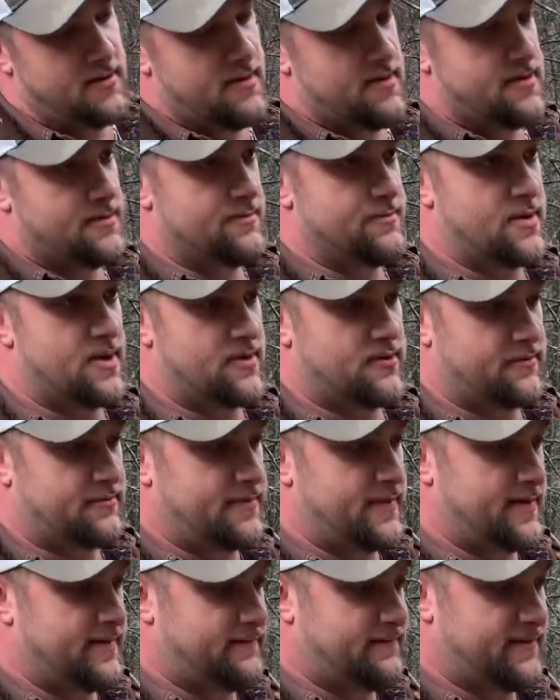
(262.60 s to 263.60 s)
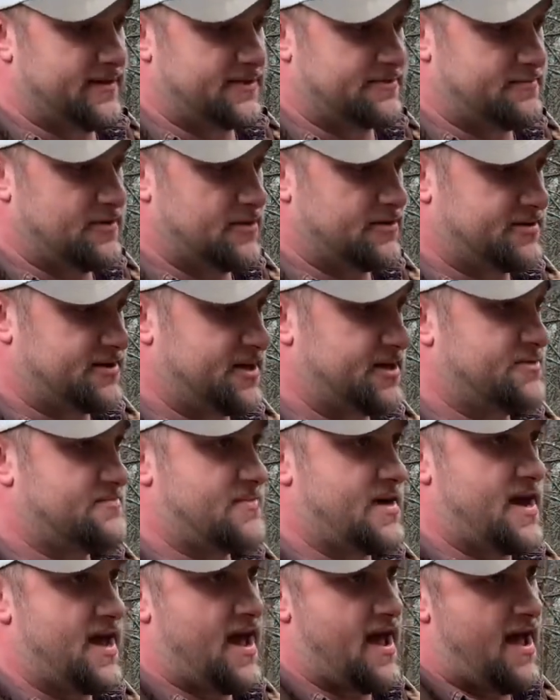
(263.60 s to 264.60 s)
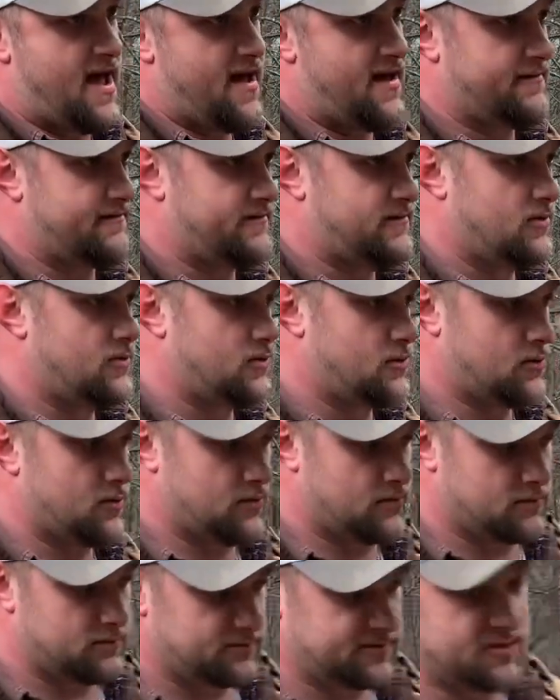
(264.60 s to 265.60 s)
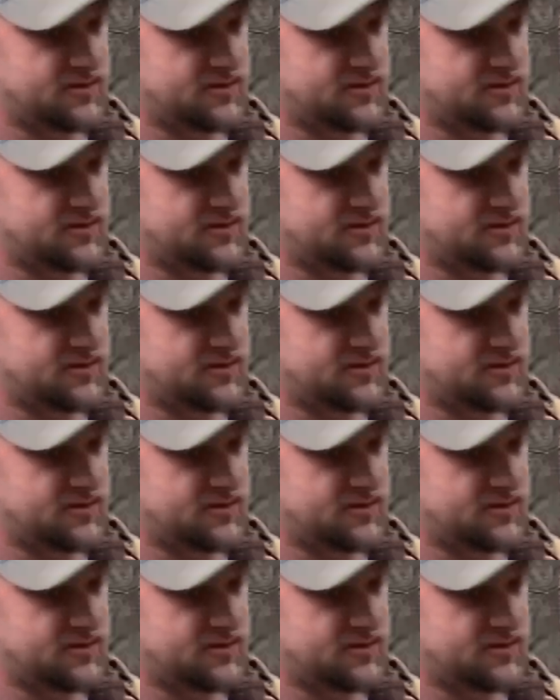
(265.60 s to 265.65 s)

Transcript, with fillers: the metal fence post that you may have or to